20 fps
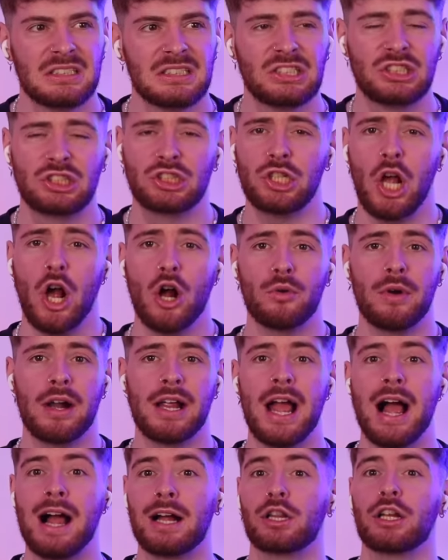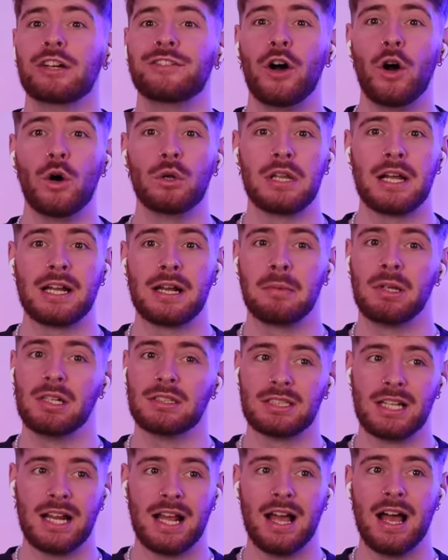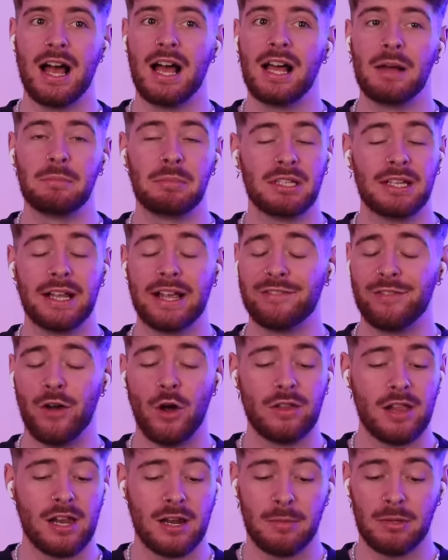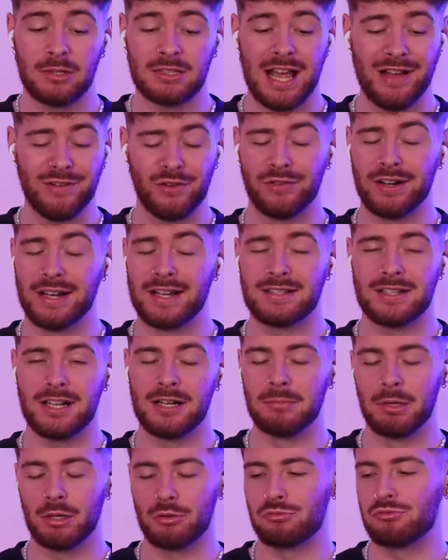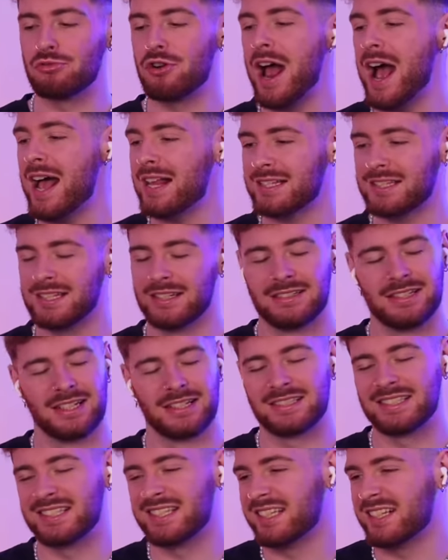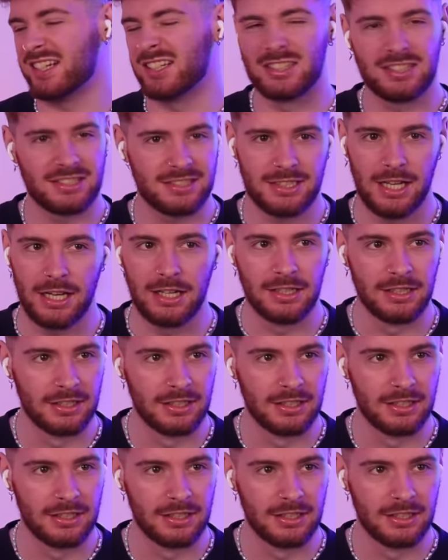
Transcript: Sorry, I love all animals and I believe all animals have a reason, but rats are disgusting.